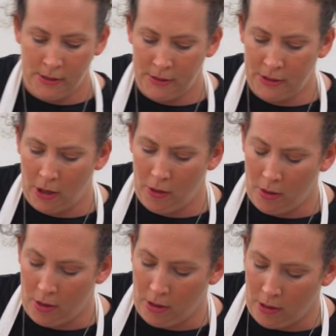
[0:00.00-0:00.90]
So
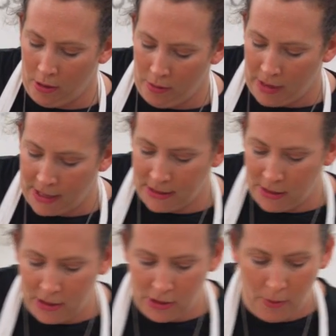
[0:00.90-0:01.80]
that's
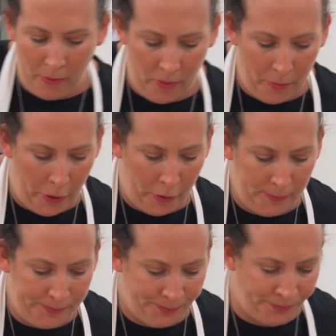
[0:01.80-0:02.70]
to the top of the
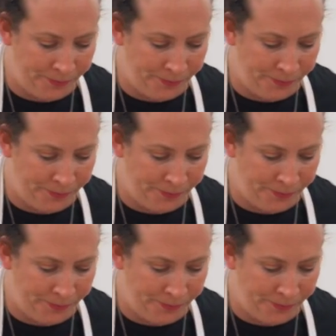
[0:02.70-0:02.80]
bowl.